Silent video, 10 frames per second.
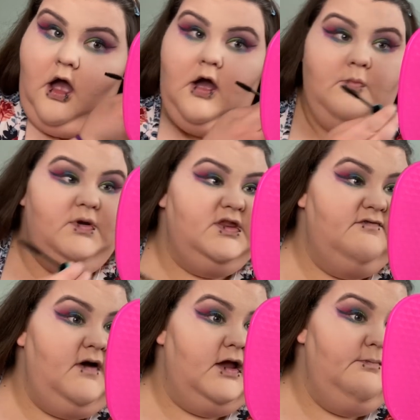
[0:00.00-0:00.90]
Put your
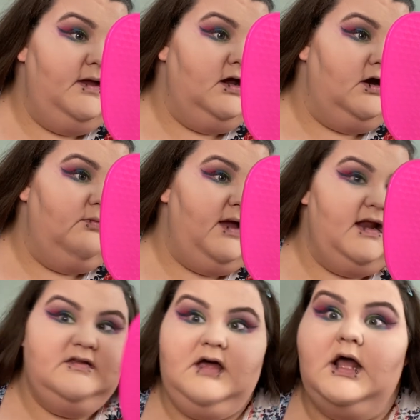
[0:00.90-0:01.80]
fucking big girl
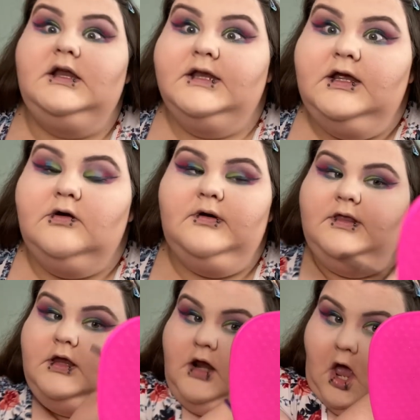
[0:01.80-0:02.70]
panties on and deal with it.